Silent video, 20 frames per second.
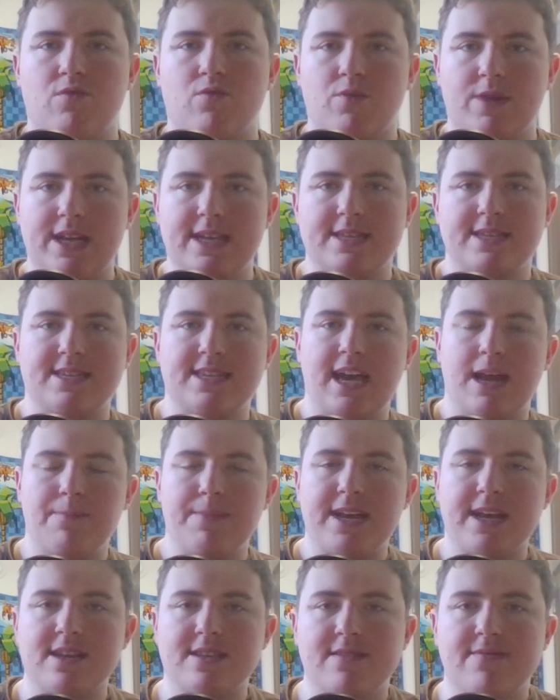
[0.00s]
reset
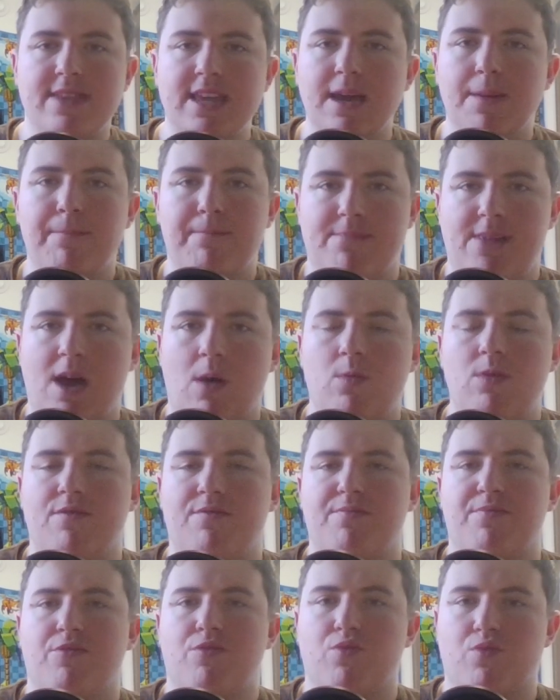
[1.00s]
because of the amount
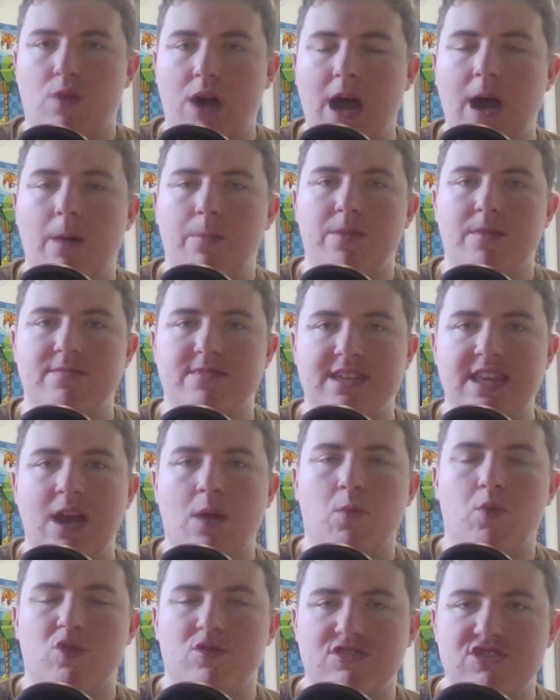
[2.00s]
of problems
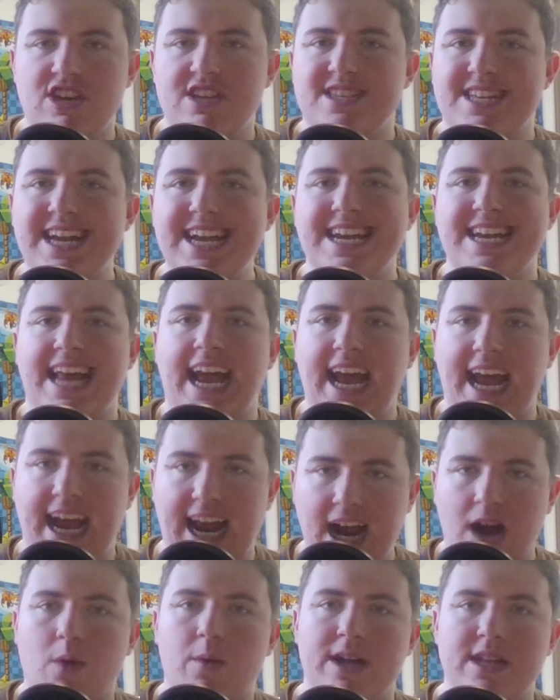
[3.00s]
that were just
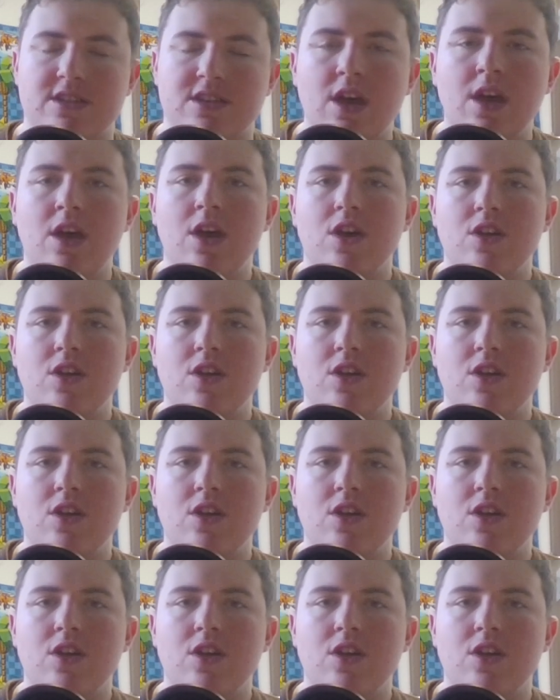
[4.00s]
inherent